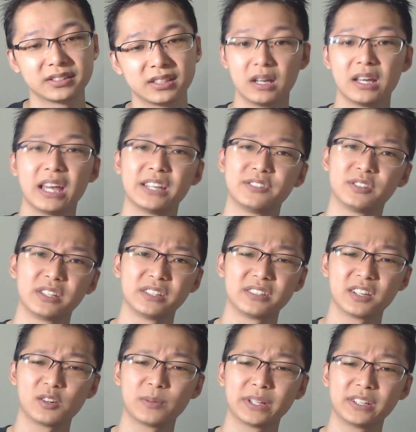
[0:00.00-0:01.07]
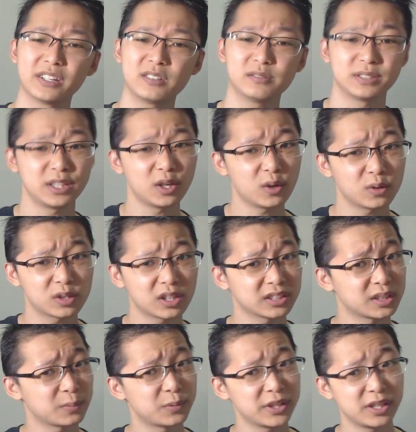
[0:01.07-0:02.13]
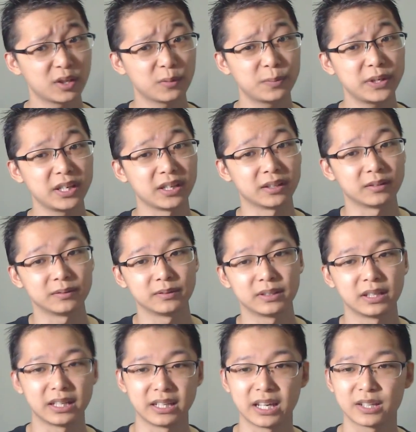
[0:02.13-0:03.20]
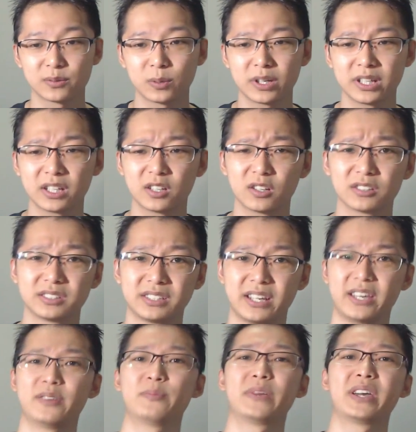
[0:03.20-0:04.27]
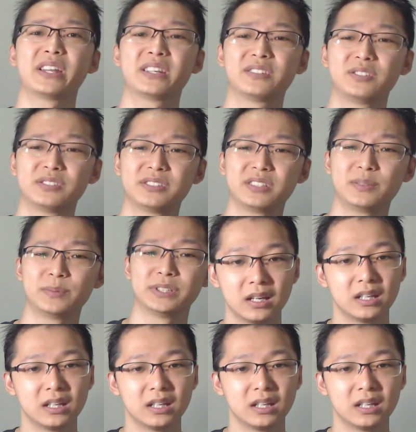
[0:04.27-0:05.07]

As you can tell by now, the Old Gods are pretty OP, and that's why they cost 10 mana to summon.